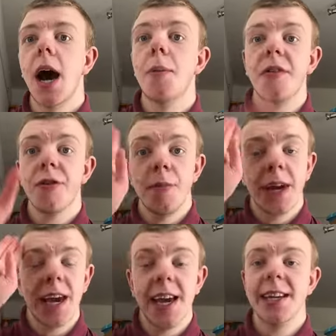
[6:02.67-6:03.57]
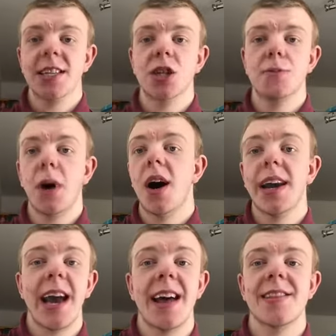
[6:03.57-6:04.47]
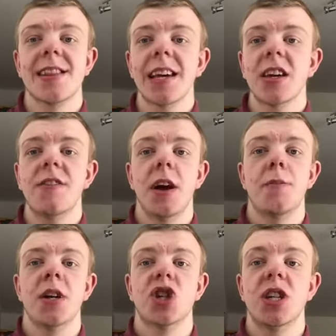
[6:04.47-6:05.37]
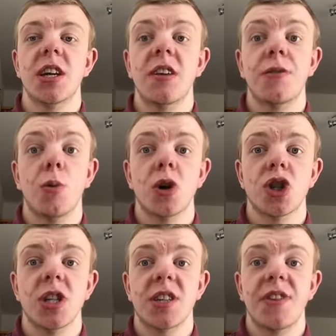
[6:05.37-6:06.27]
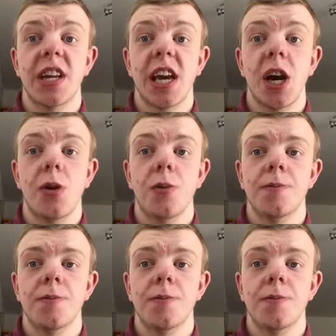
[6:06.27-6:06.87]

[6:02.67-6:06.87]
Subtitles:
But from me here, it's goodbye, and thank you very much indeed for watching this video.